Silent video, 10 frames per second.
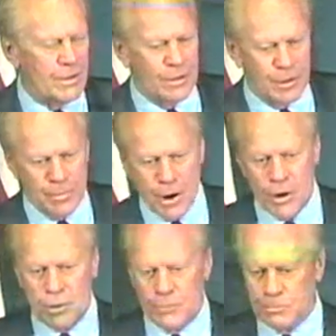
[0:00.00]
The
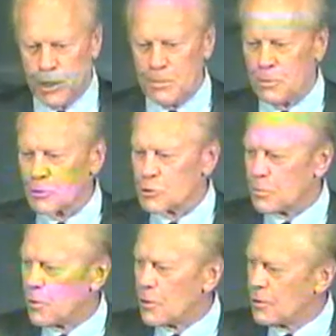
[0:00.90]
American people
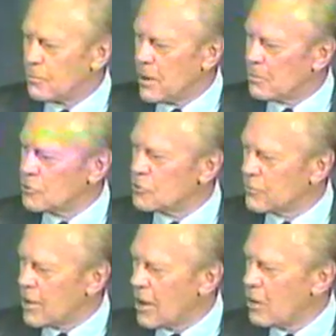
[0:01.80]
supported members of
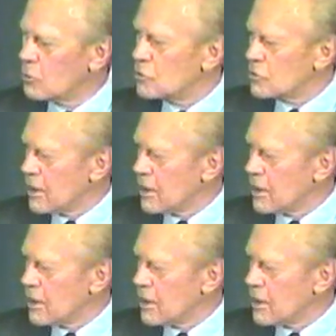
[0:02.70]
the House,